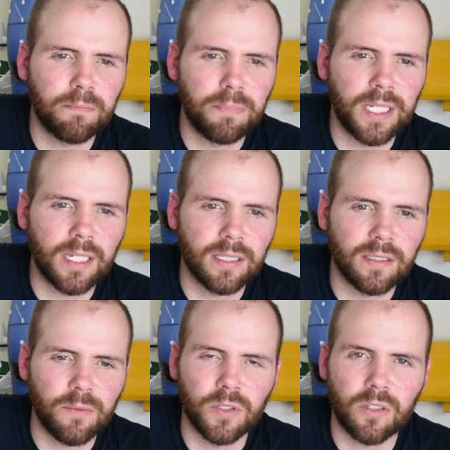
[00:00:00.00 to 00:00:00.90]
because
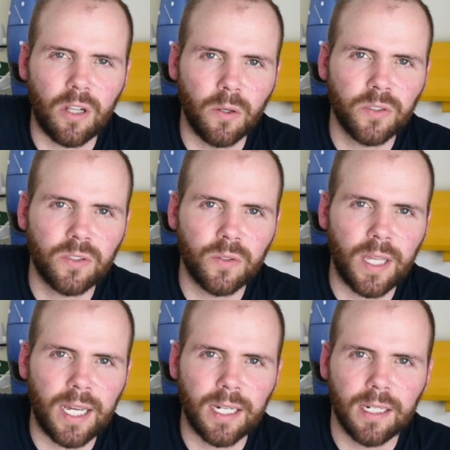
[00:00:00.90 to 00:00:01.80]
it was close to
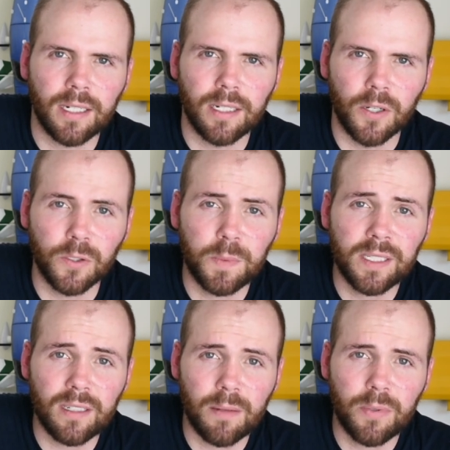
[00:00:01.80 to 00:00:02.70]
that nose
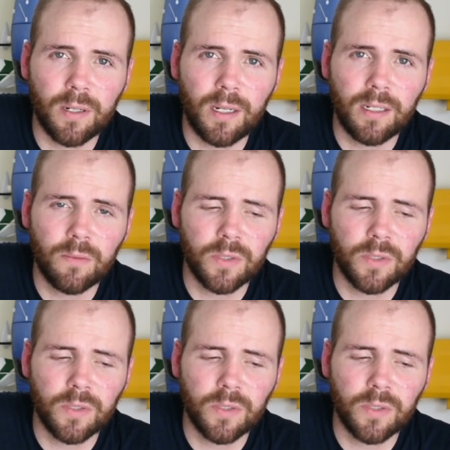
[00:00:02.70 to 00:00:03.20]
piece I put on,